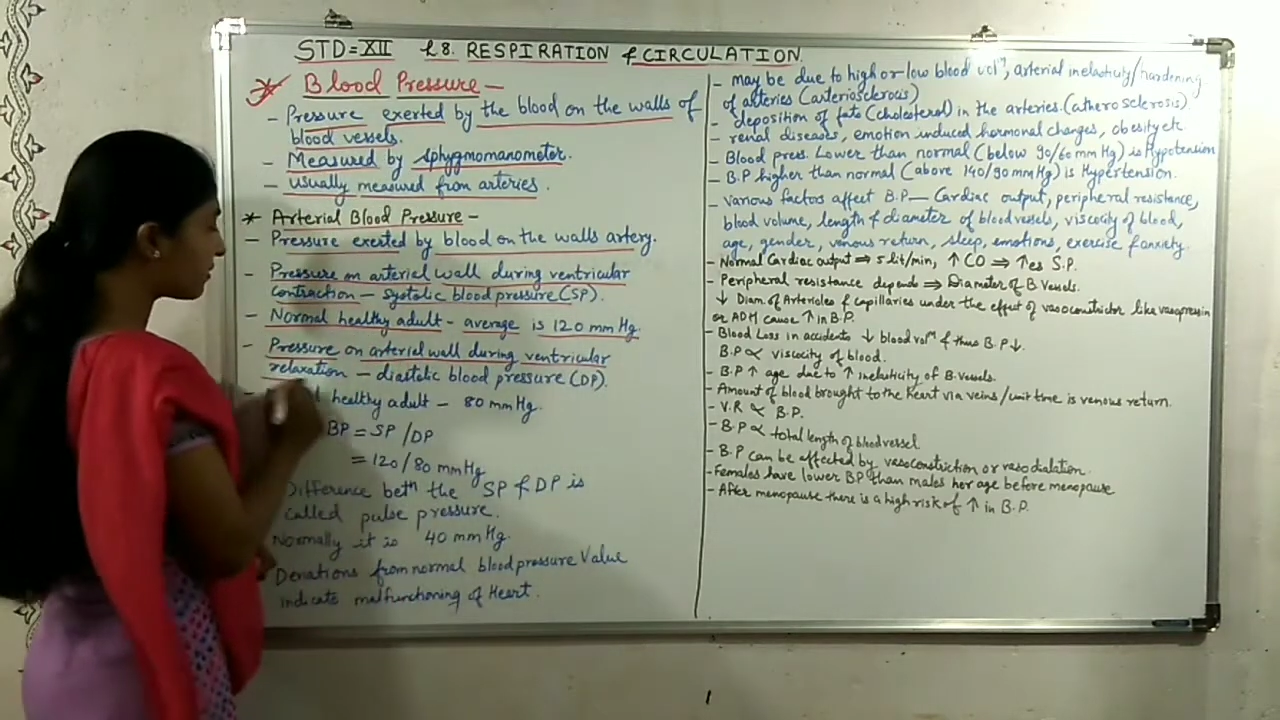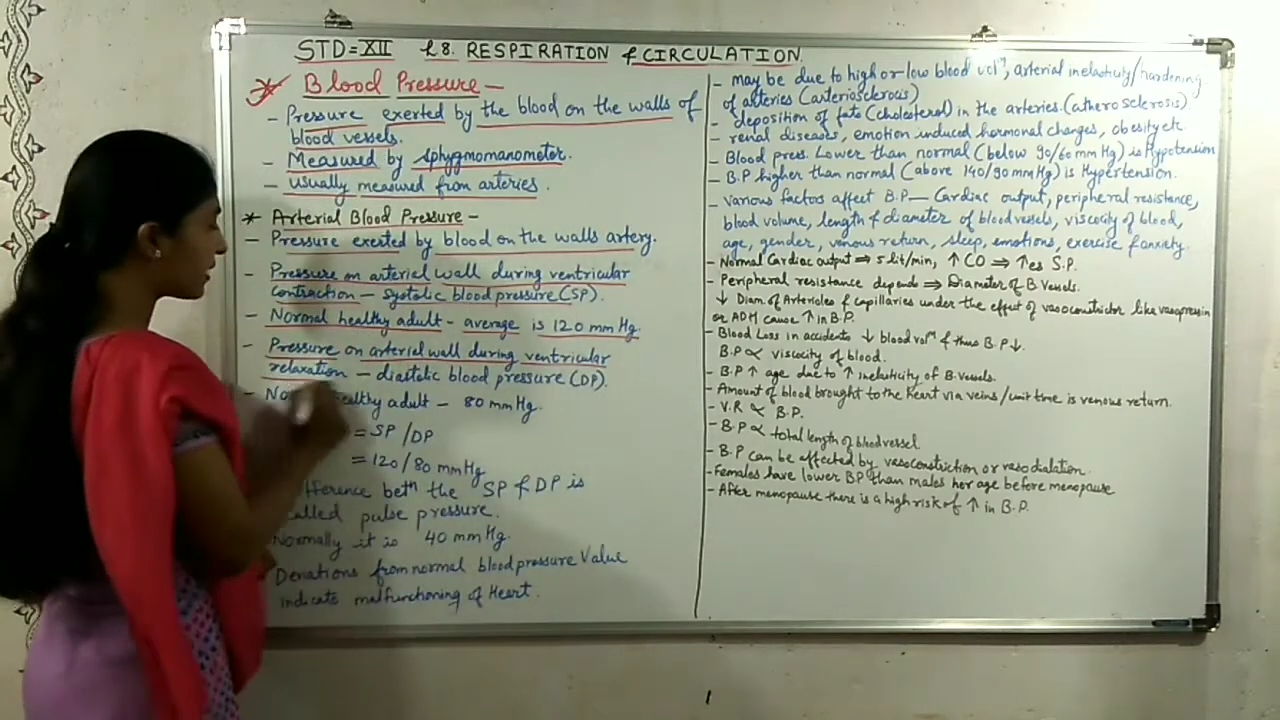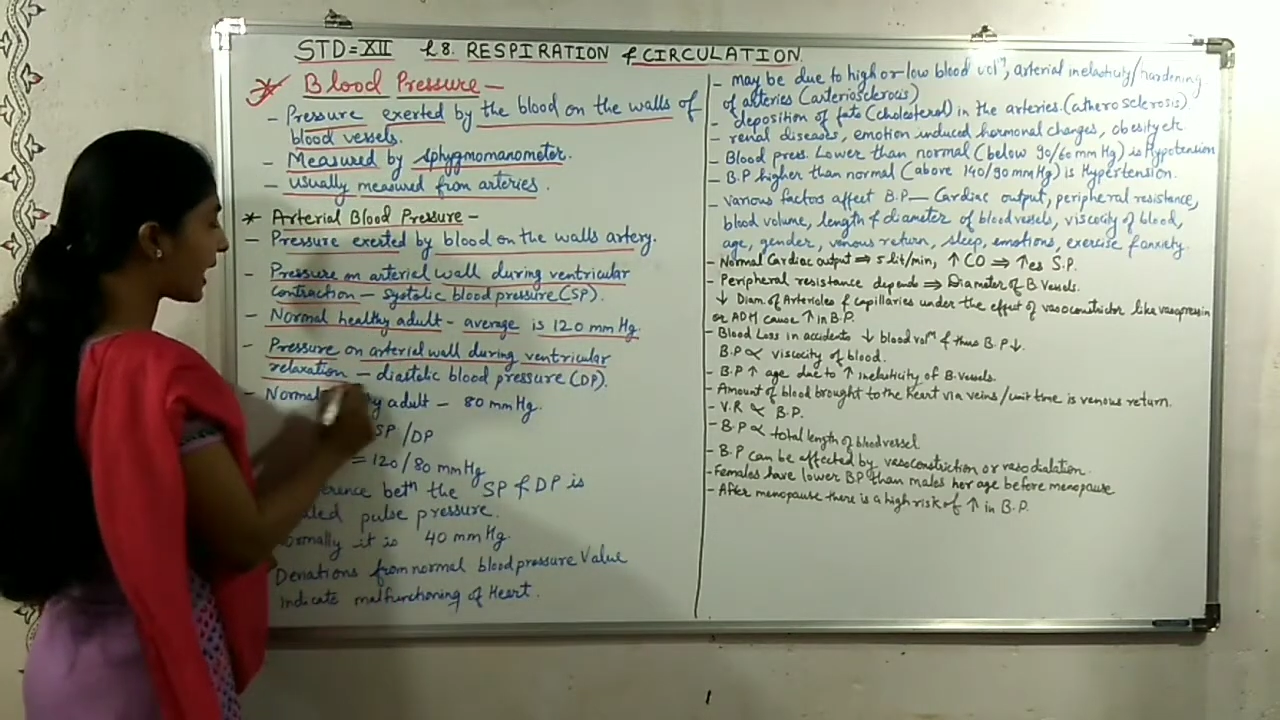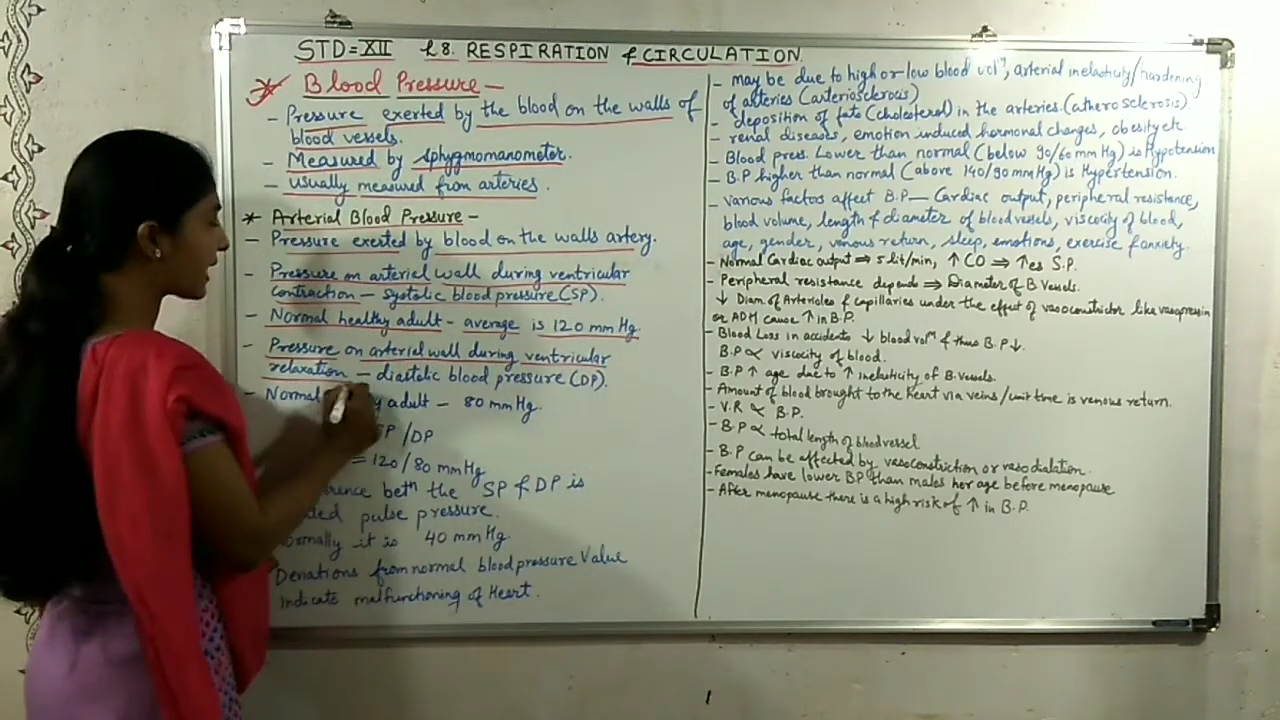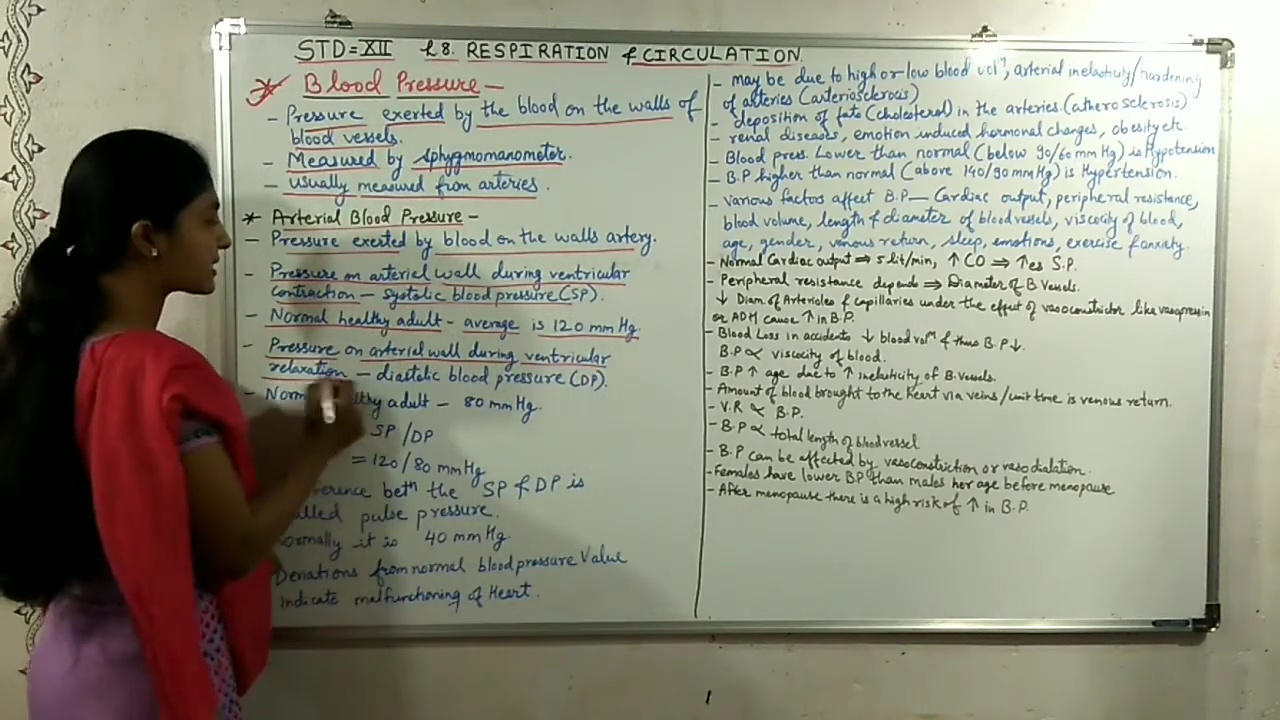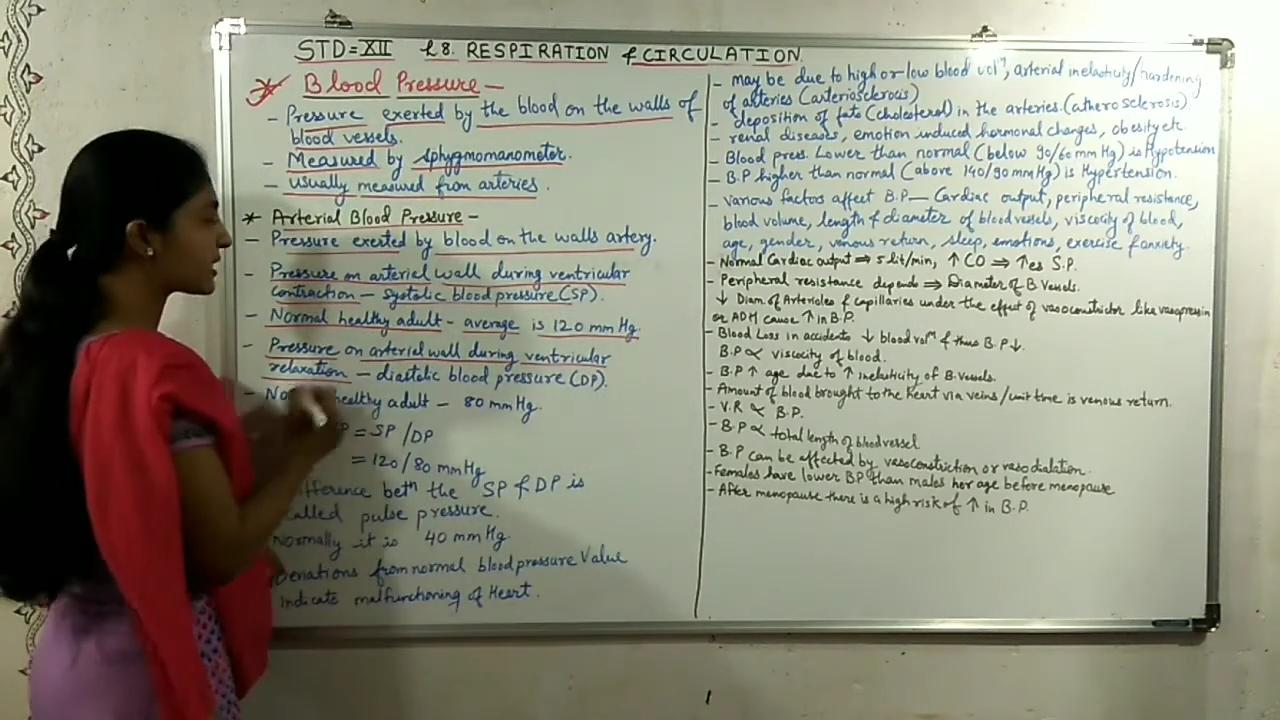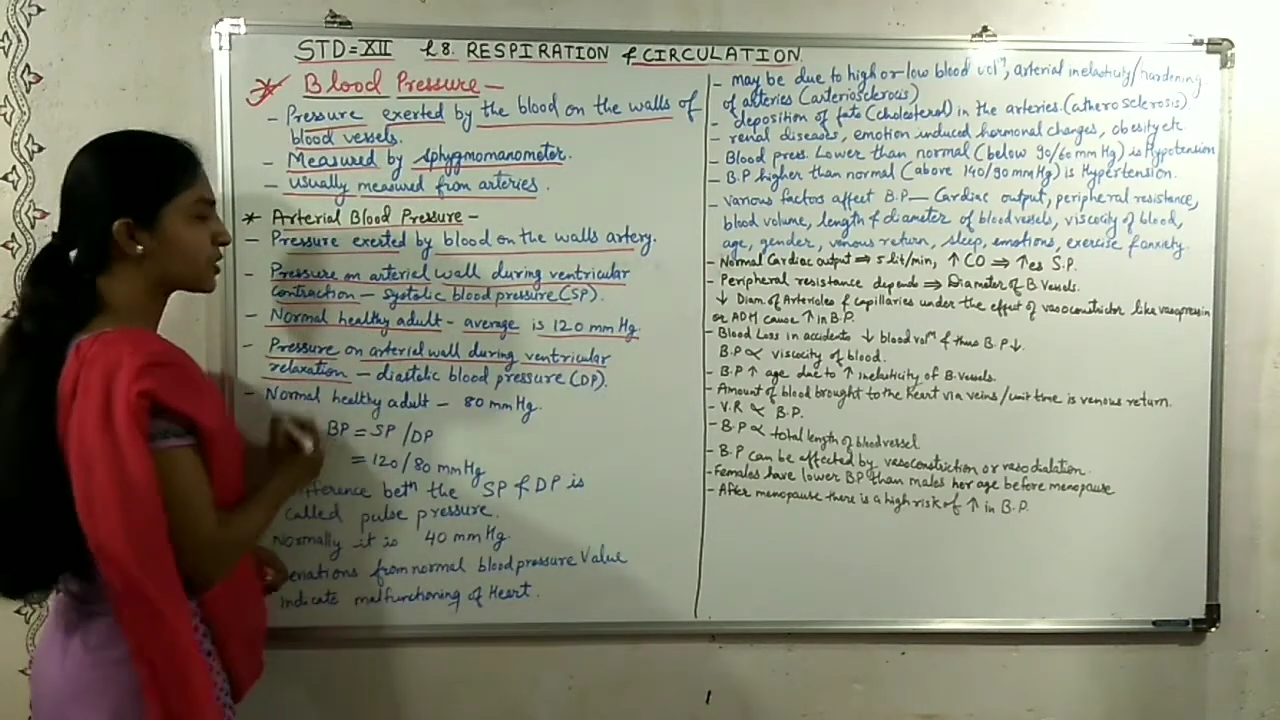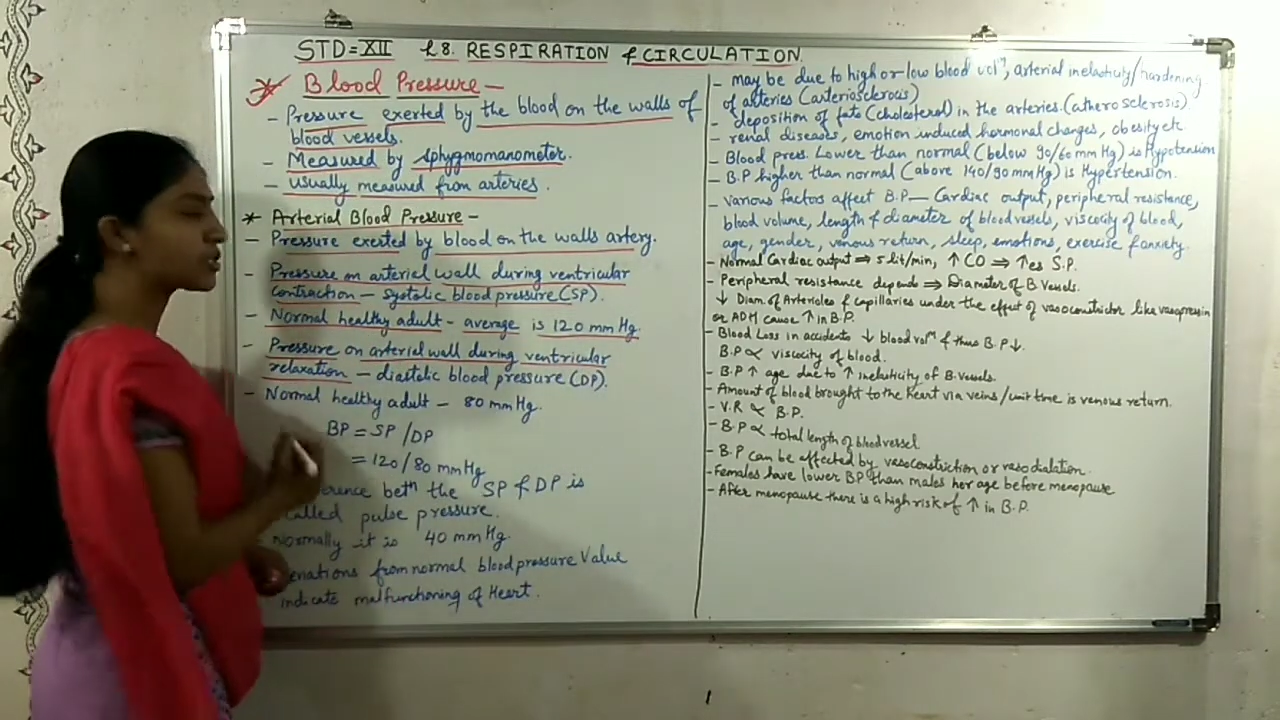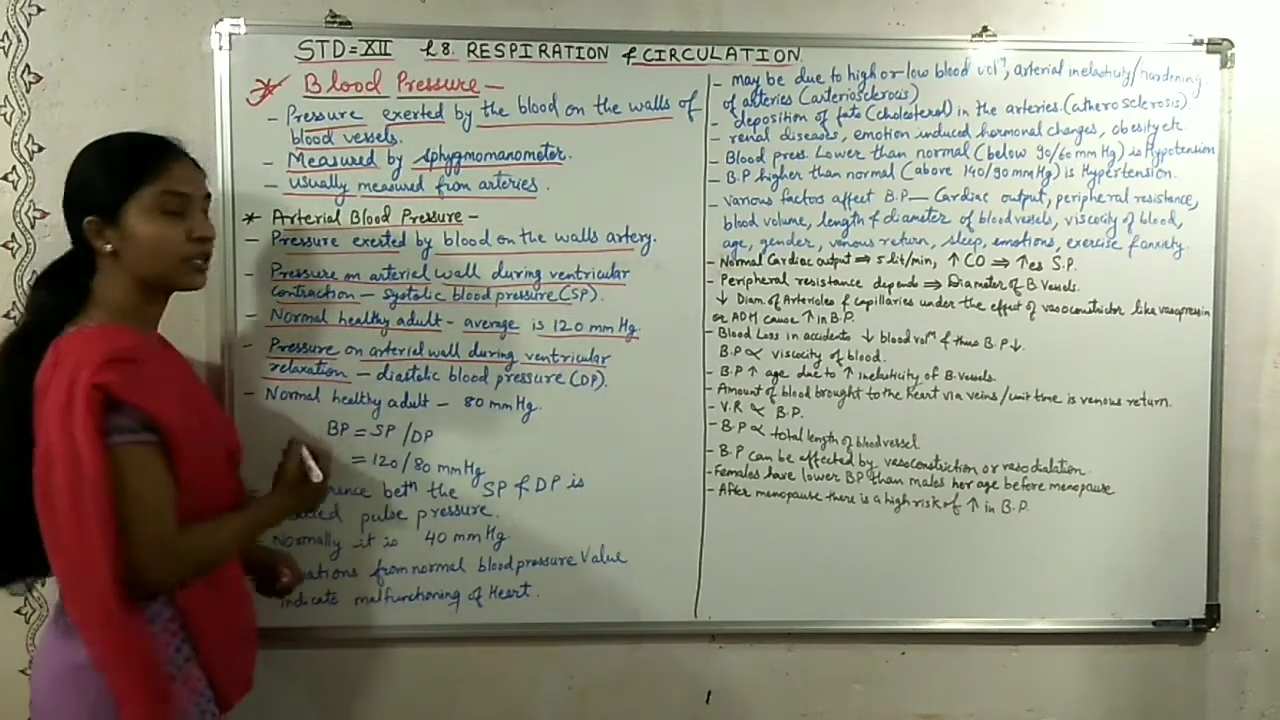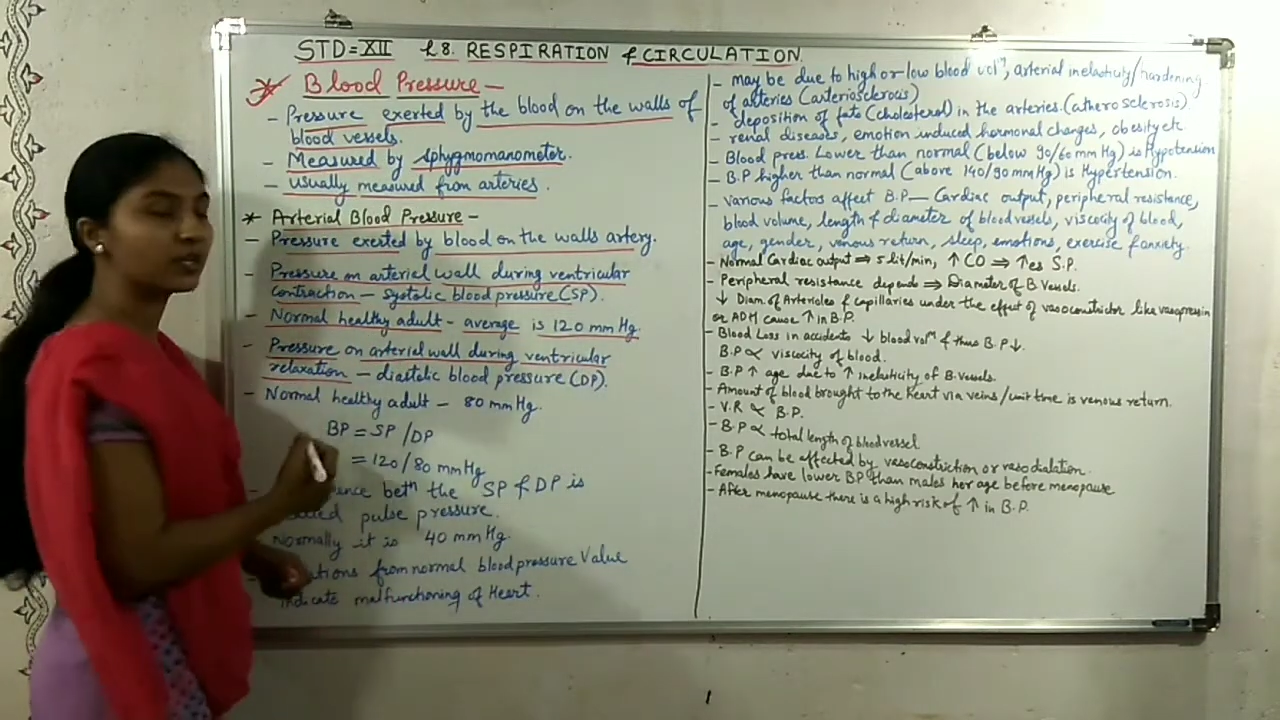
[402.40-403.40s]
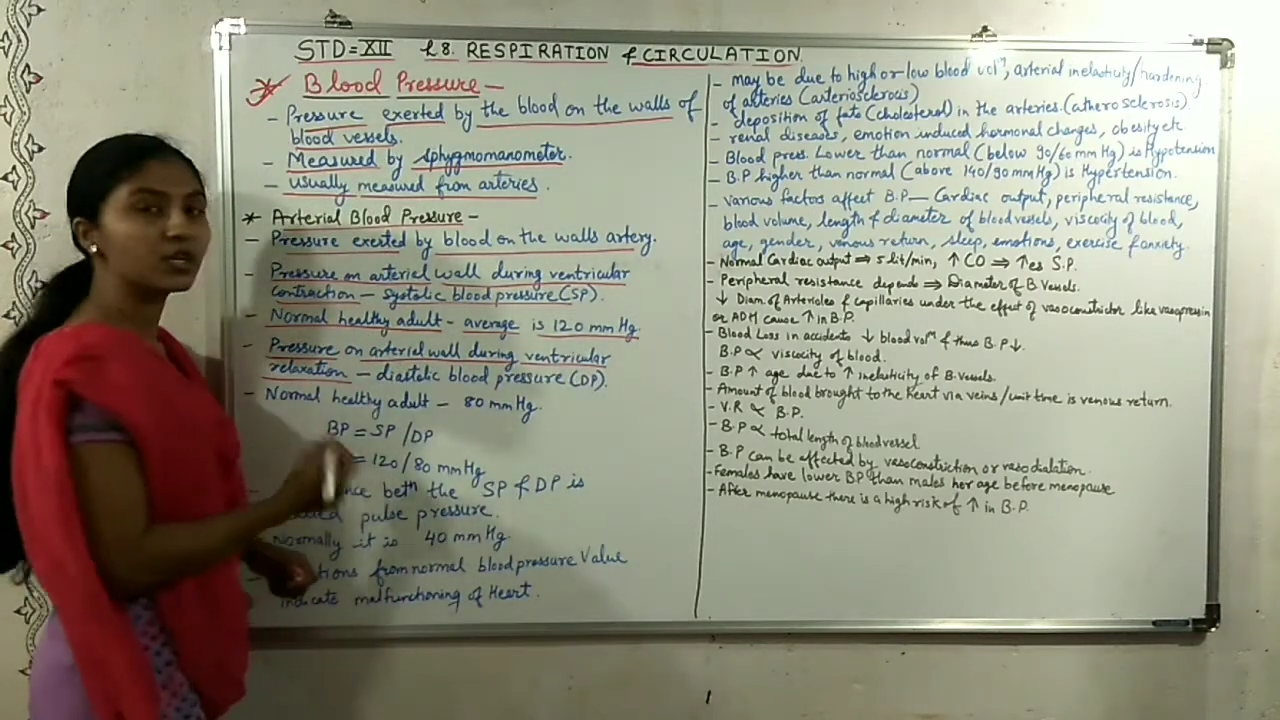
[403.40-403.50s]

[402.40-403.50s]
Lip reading: relaxation